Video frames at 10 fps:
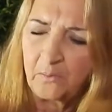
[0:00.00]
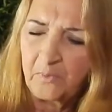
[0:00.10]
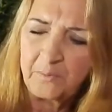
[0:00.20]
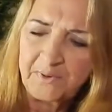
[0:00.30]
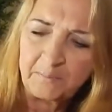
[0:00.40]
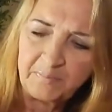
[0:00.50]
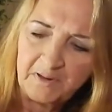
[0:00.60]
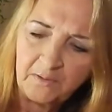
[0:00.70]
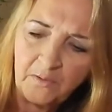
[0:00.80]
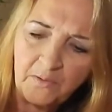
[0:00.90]
what would it
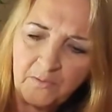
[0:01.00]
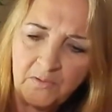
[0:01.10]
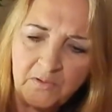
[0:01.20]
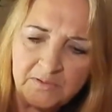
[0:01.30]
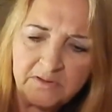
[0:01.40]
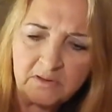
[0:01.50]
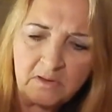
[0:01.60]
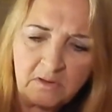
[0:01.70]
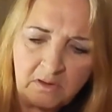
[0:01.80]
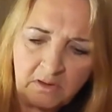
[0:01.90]
be called?
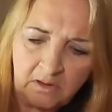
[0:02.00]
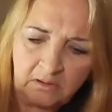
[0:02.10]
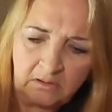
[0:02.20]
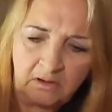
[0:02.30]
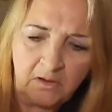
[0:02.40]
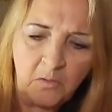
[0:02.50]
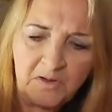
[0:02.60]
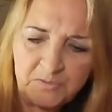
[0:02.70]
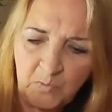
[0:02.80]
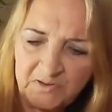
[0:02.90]
I
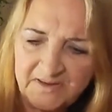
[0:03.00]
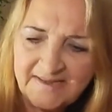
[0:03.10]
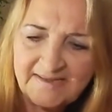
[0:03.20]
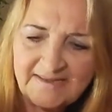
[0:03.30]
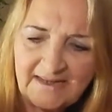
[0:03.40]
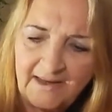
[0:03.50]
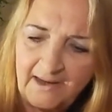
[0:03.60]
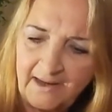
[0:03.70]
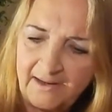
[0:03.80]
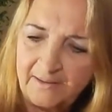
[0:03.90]
always want to
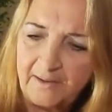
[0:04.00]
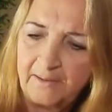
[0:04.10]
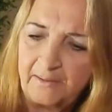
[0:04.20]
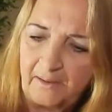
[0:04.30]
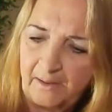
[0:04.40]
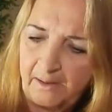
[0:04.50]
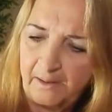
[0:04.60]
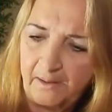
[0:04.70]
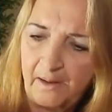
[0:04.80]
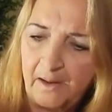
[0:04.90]
say
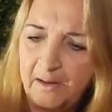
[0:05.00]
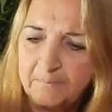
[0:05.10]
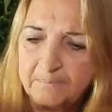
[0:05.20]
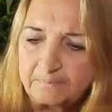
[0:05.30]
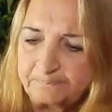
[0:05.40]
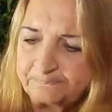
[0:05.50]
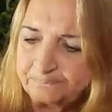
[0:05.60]
um,